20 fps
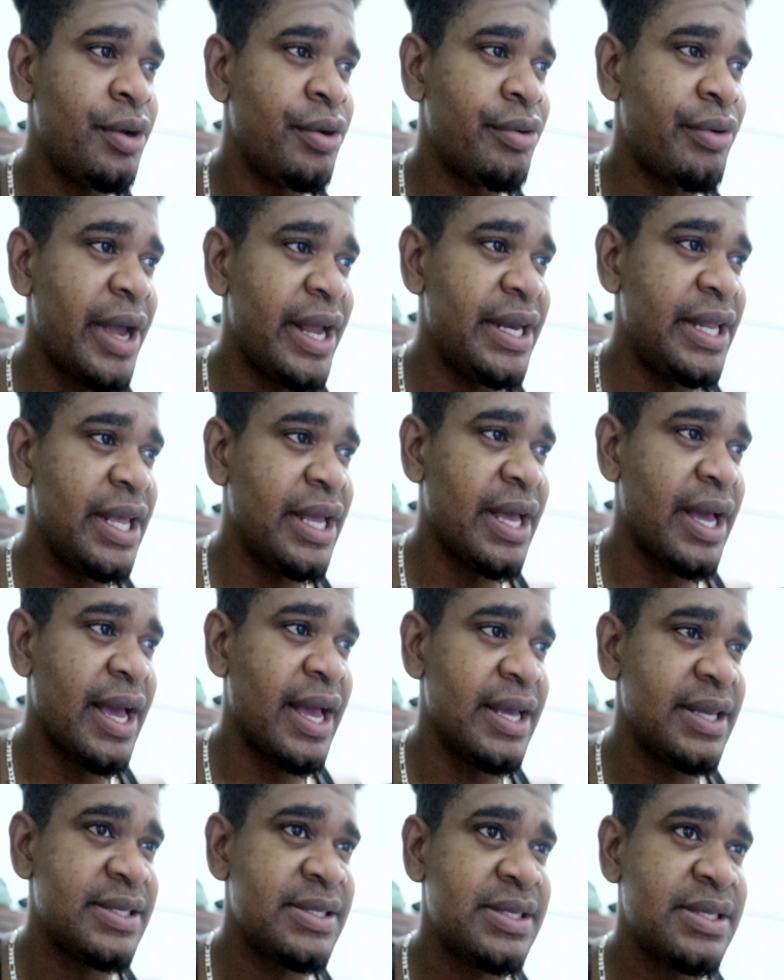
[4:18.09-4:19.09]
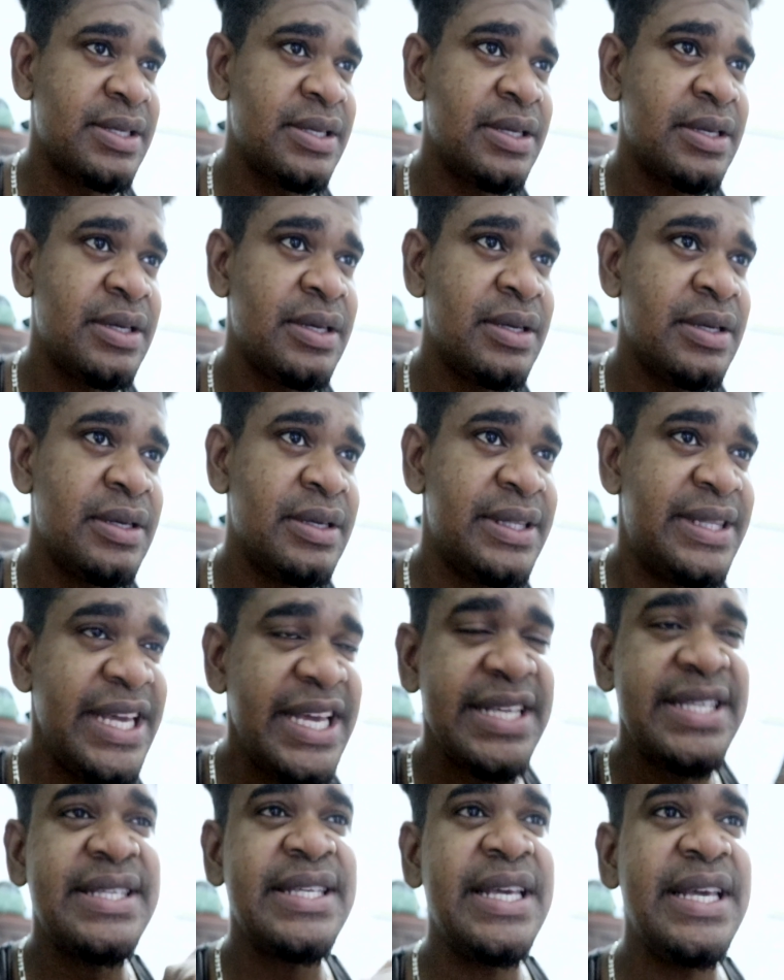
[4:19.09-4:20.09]
right there, guys.
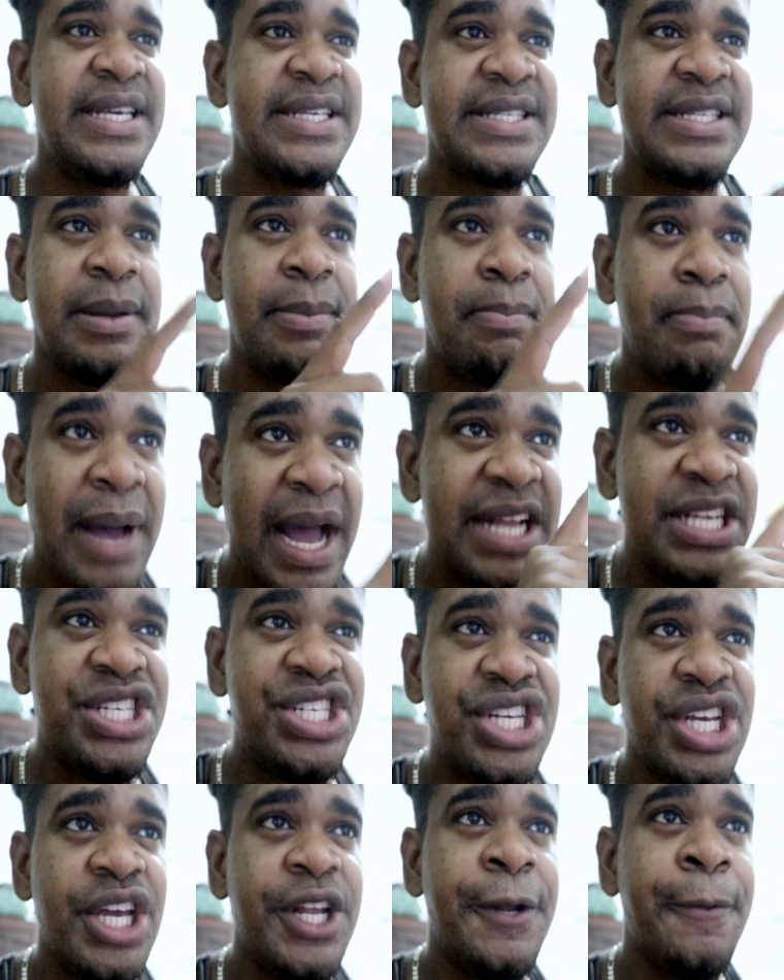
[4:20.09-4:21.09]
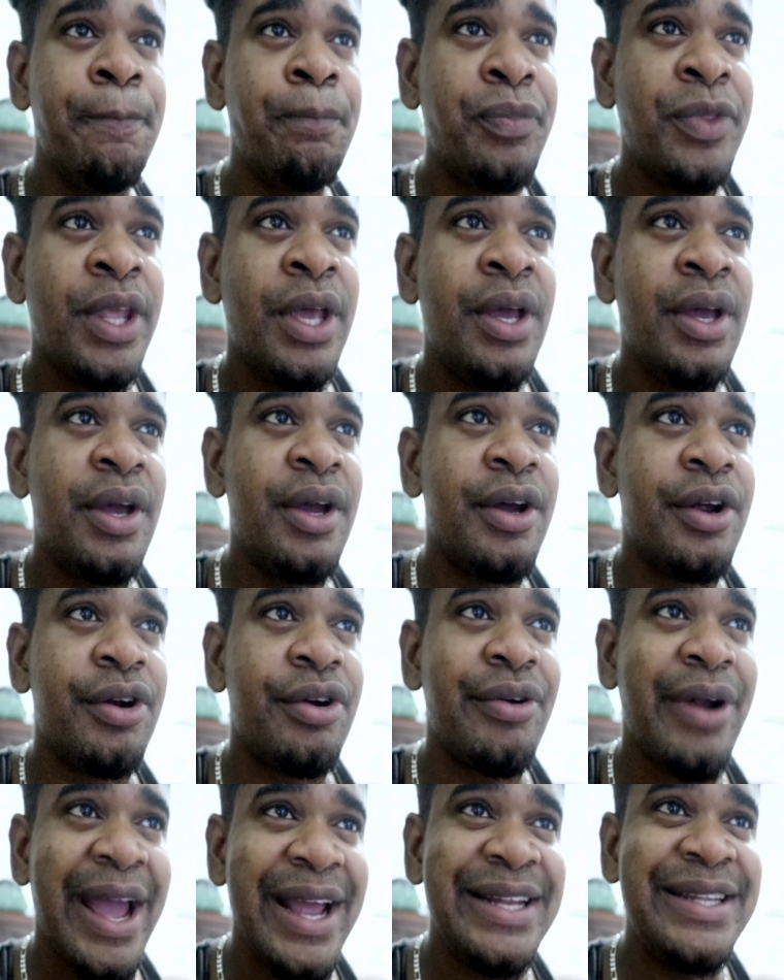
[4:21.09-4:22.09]
This is the mansion
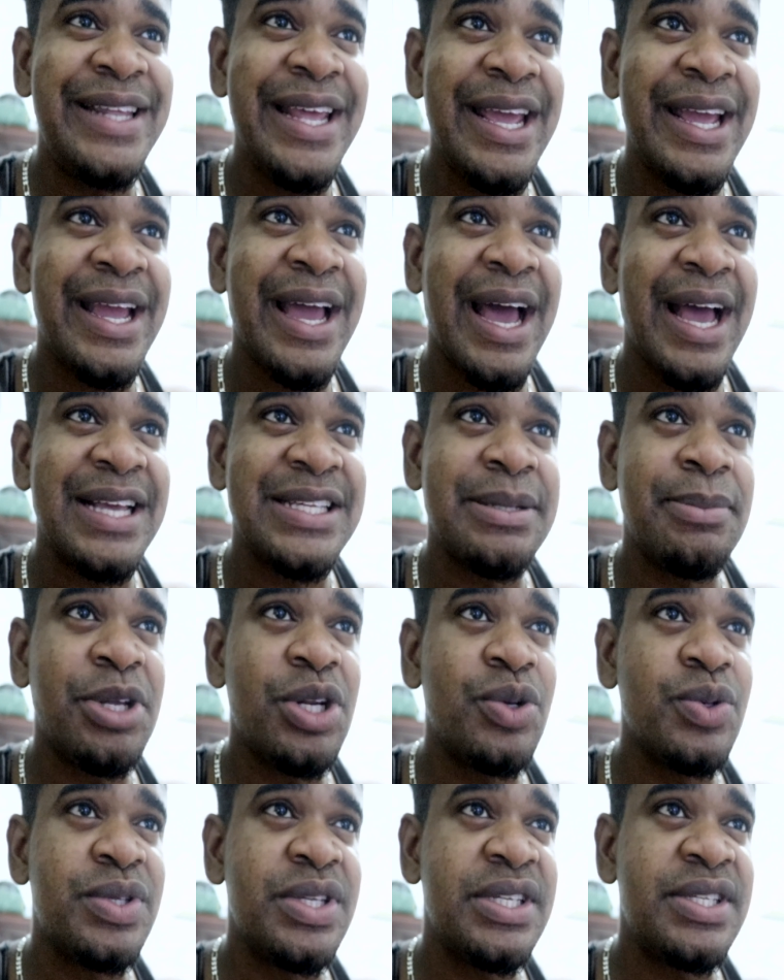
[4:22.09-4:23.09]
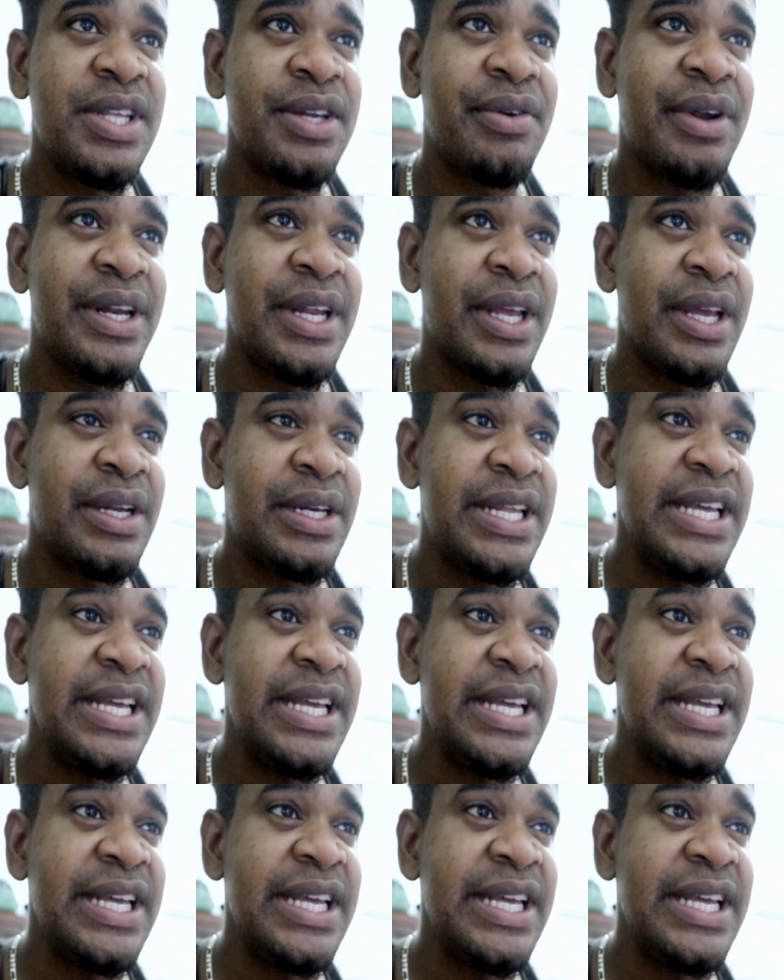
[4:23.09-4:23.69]
right there, guys. Let me close this thing right there.